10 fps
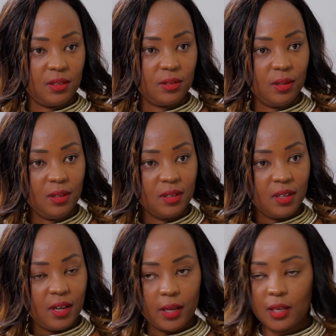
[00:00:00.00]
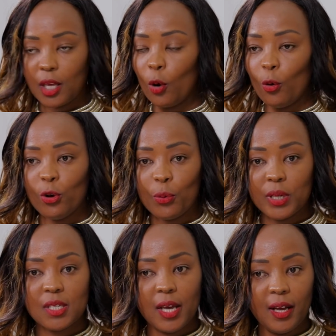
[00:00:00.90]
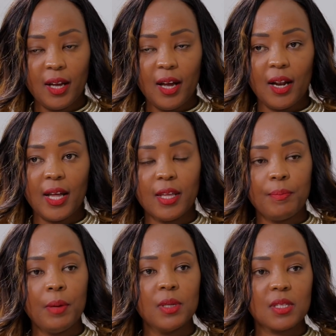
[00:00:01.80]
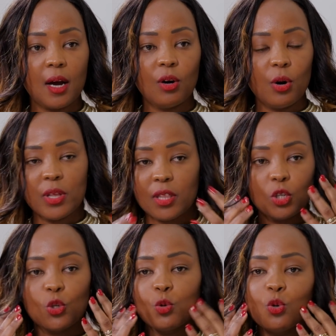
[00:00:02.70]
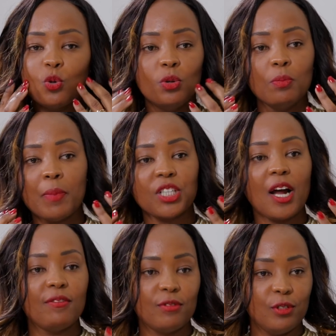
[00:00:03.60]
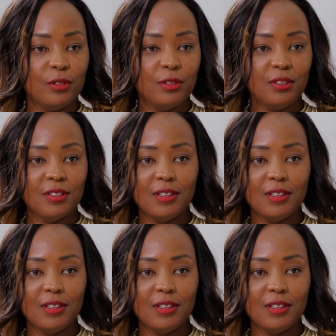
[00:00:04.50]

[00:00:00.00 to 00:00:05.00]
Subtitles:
You know? In Kikuyu, we say, let the baby suckle with the two mashavu, you know?